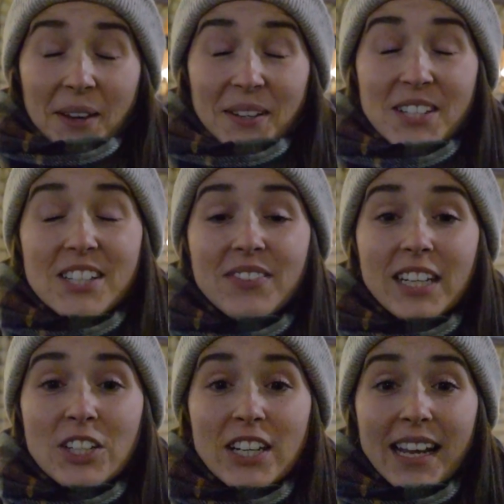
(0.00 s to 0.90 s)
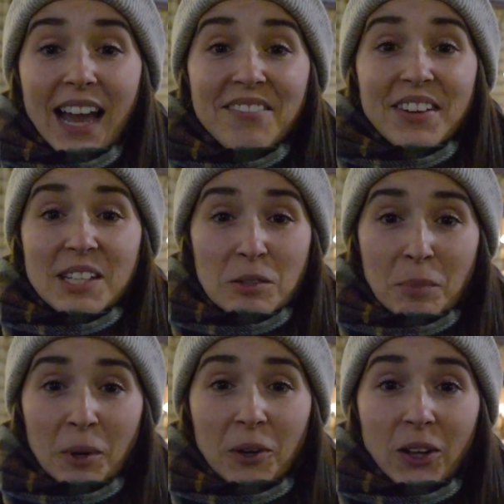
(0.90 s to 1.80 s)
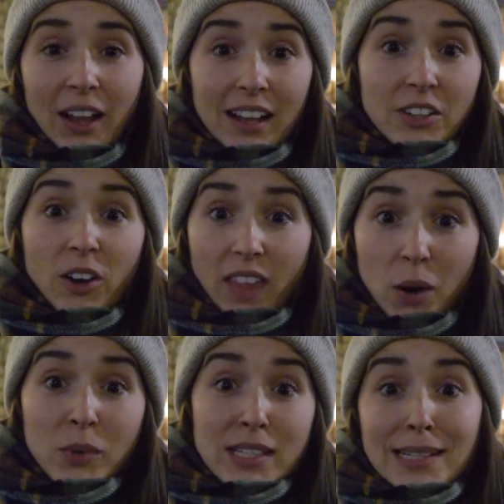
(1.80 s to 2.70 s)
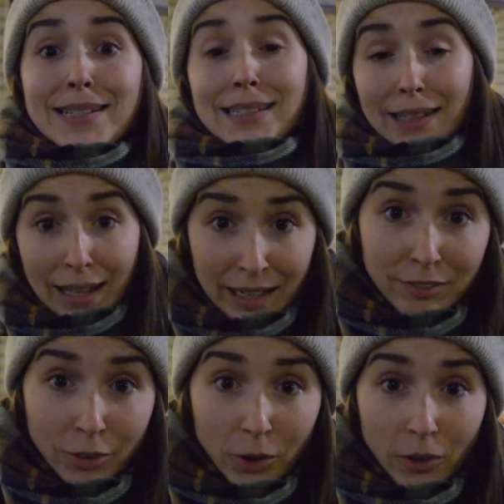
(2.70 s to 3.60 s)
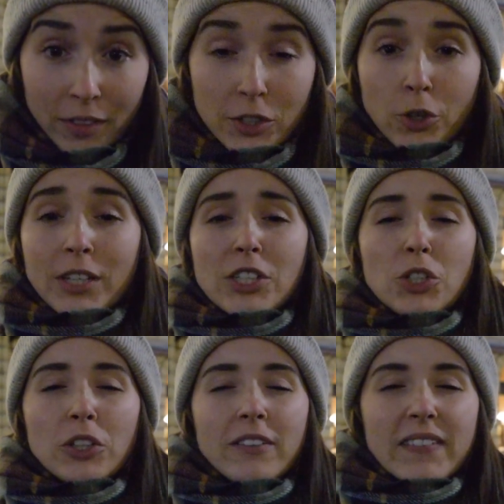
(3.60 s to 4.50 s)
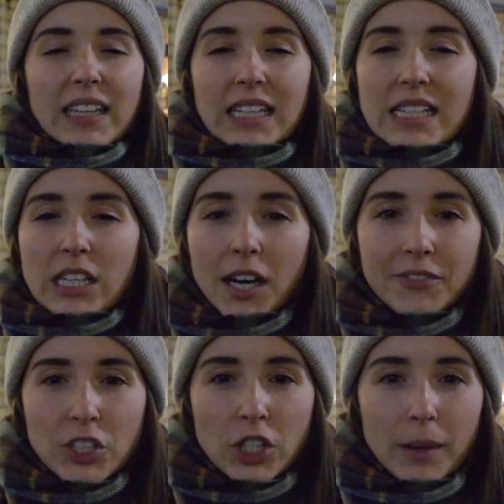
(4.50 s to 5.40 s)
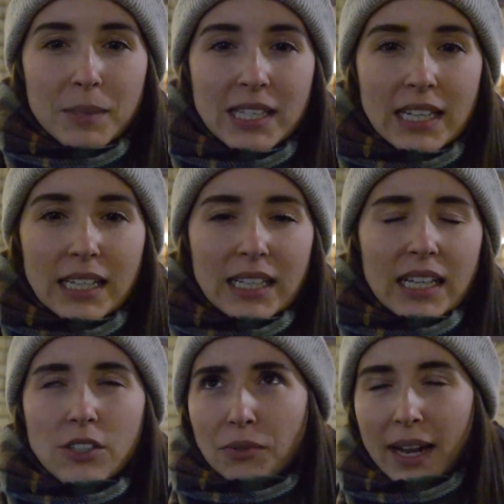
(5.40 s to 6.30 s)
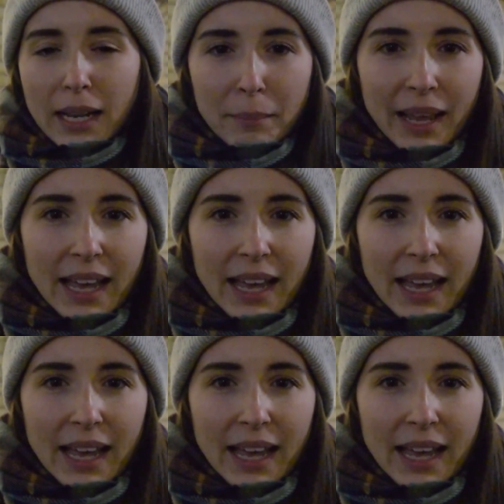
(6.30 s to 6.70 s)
We just finished at Cafe Sperl, and y'all, that was delightful. The traditional Viennese coffee shop scene is right up my